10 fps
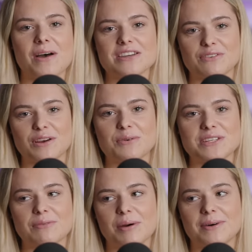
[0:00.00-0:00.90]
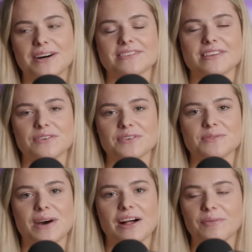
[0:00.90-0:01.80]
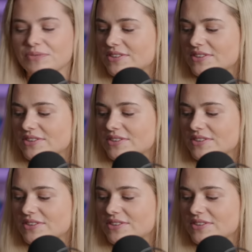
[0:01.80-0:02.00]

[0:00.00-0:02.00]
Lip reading: I definitely would tell my past self as well.